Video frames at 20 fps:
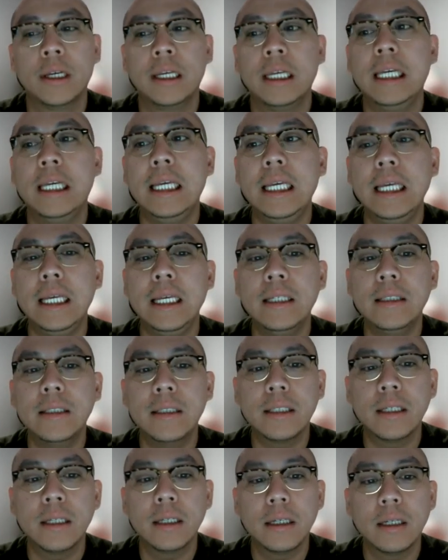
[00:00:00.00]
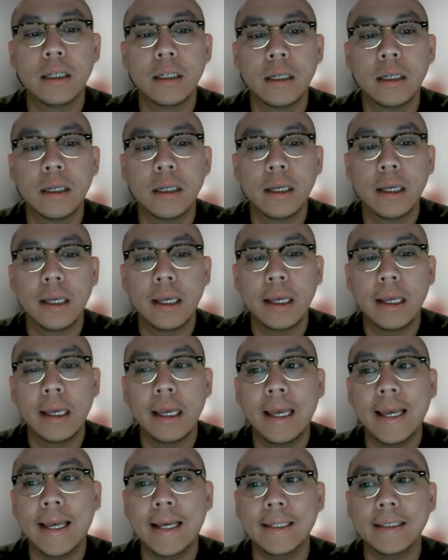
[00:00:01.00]
He's,
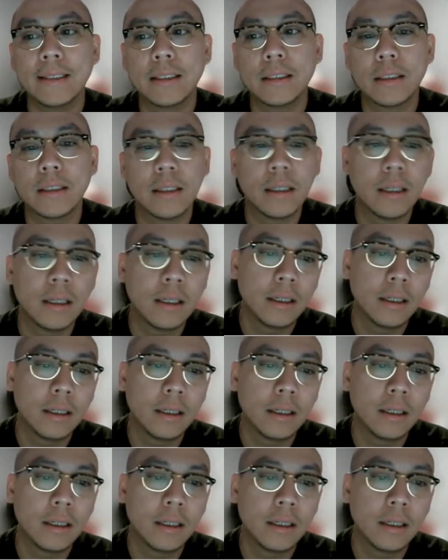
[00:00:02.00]
his.